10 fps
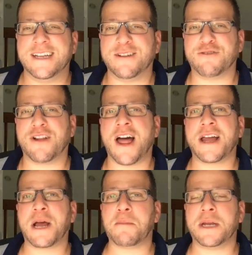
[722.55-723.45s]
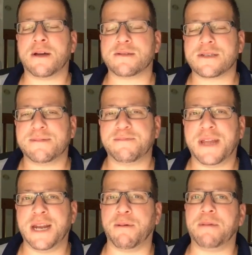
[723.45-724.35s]
You're relying on my notes.
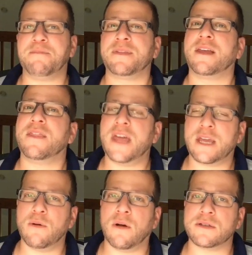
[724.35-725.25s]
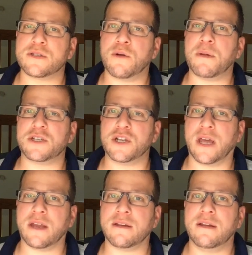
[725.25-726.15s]
Anyway, thank you all so much
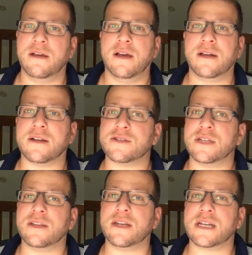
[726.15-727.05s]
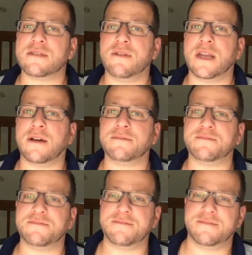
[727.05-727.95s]
again, and I'll see you in the next video.
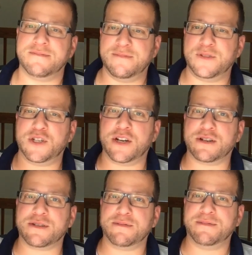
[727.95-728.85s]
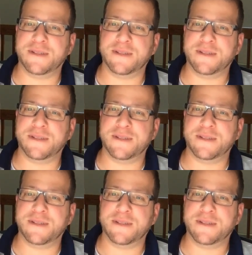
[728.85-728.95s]
Cheers.